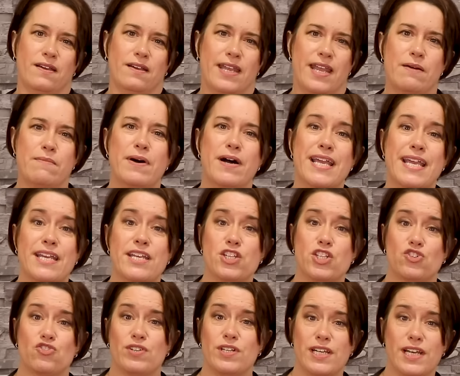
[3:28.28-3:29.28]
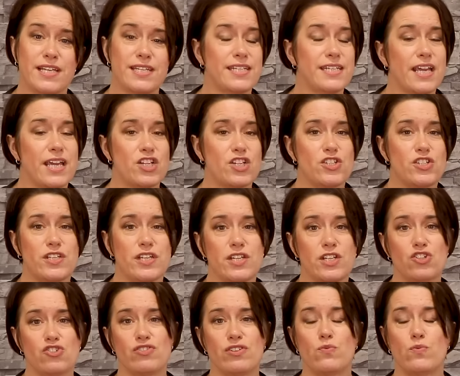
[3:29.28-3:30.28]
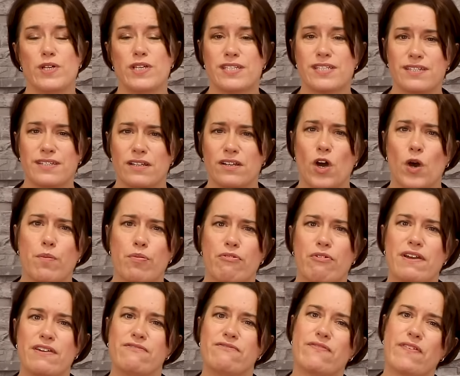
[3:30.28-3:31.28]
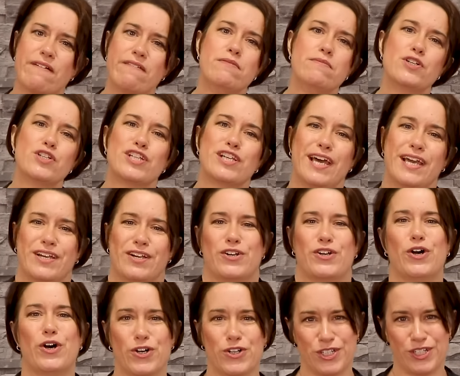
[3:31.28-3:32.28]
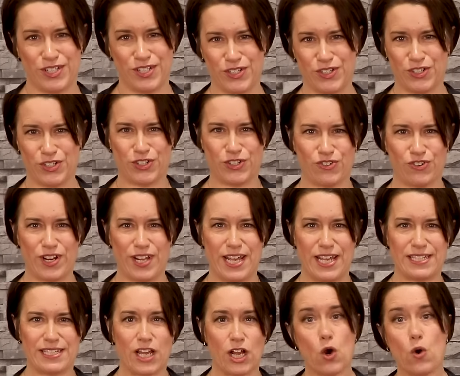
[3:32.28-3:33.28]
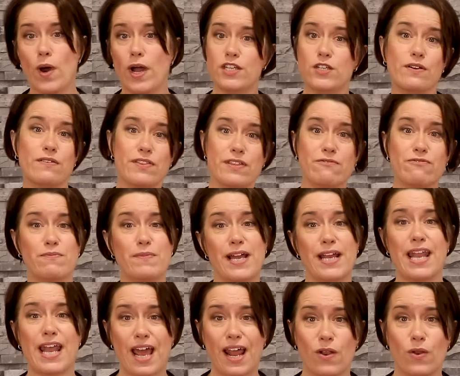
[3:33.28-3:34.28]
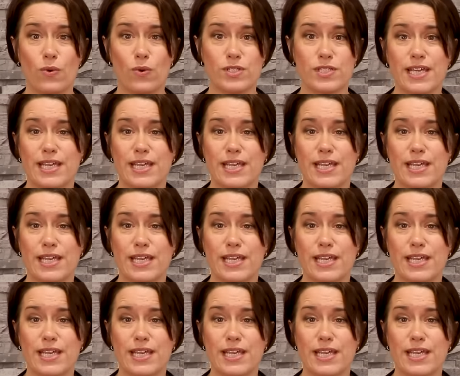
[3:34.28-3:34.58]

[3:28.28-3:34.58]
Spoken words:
Now, my industry, letting agency industry, we still operate very much like a cottage industry. It's like, oh, I do everything for my landlords.